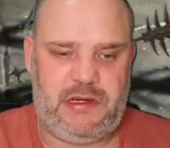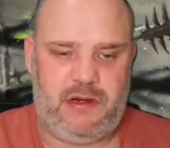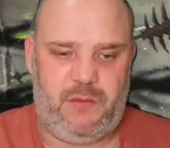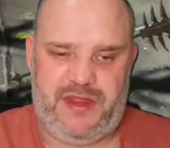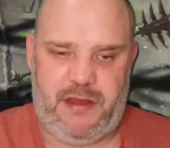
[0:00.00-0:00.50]

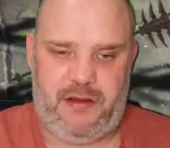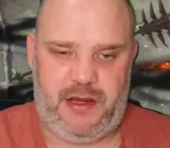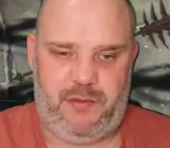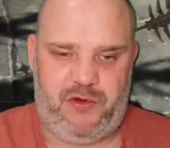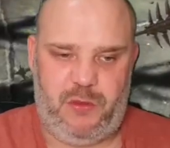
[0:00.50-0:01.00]
without
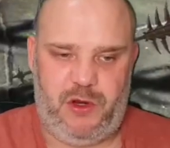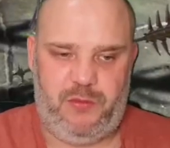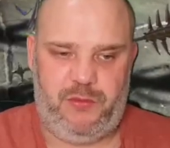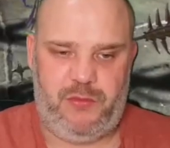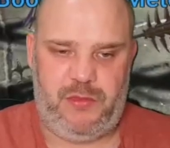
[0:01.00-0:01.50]
any
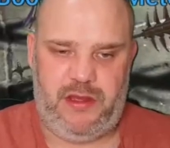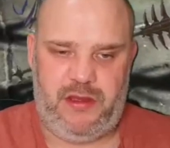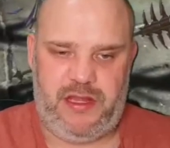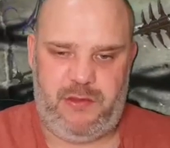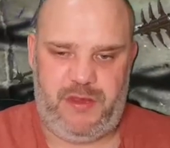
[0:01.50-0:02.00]
problem.
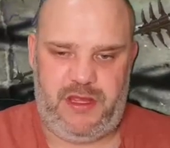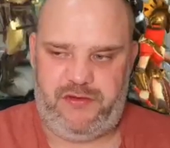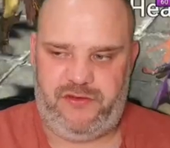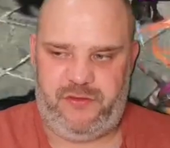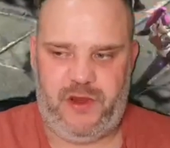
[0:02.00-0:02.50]
You can be
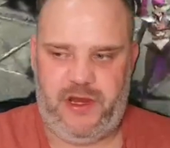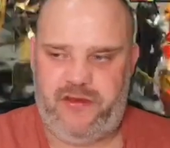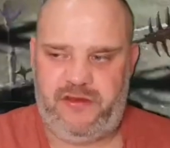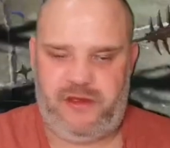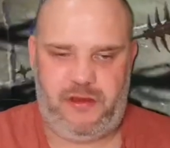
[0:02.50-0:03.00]
using
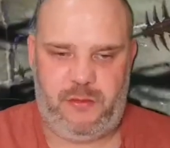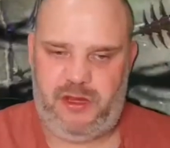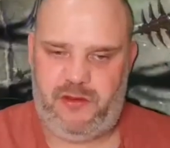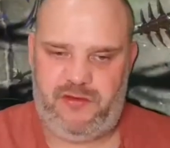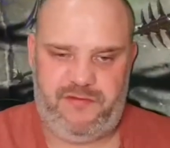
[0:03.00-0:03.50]
spiders, you can be
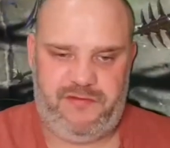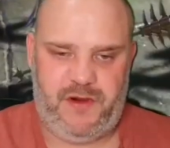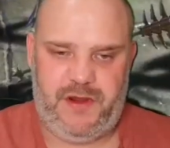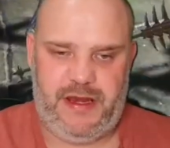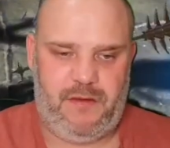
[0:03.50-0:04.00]
used in
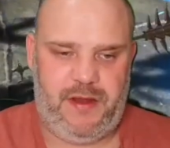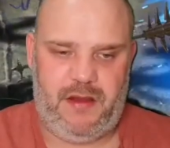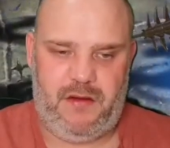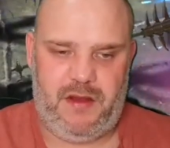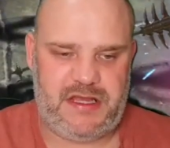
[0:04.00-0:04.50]
Fire Knight,
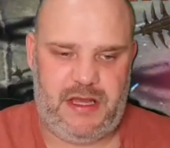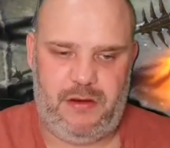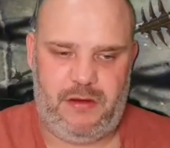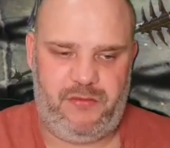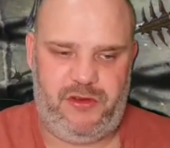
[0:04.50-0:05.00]
Ice
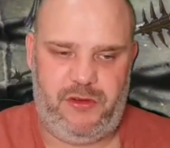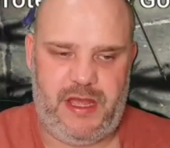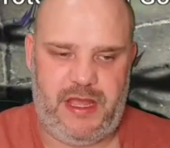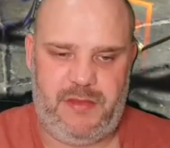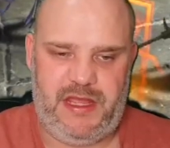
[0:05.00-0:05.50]
Golems, you
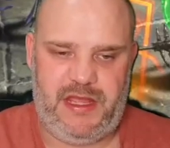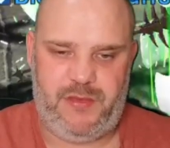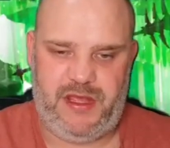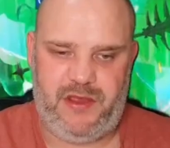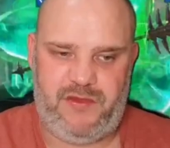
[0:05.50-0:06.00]
name it, he can
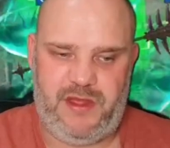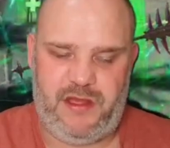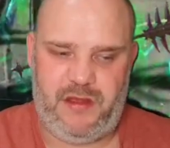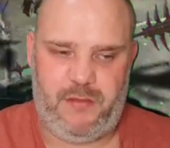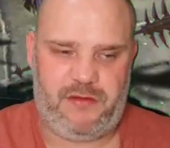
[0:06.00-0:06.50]
be used there.
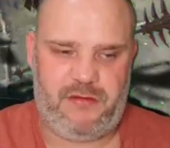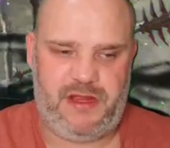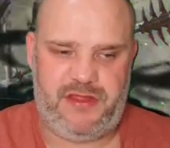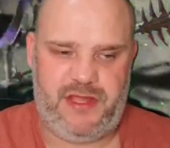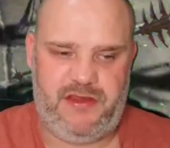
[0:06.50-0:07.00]
I mean, the
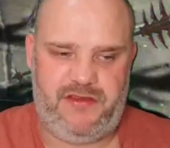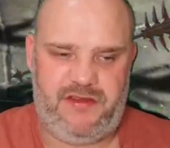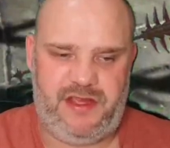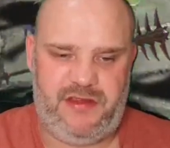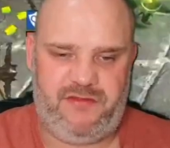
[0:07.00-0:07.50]
great thing is
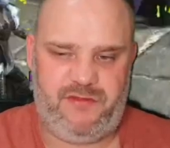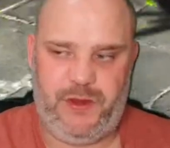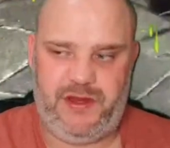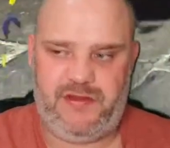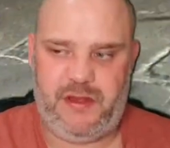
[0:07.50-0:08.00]
he's
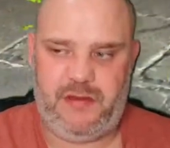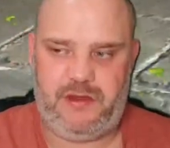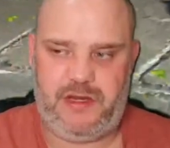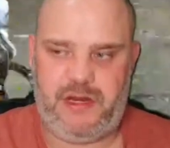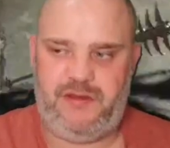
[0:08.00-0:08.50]
void, so
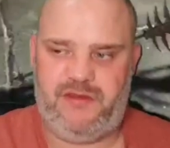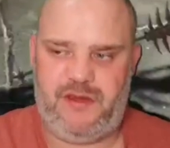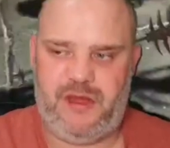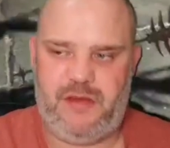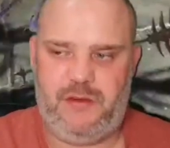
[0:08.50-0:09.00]
you know there's
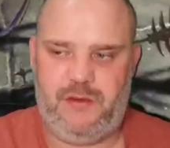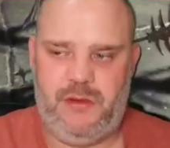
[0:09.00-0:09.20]
no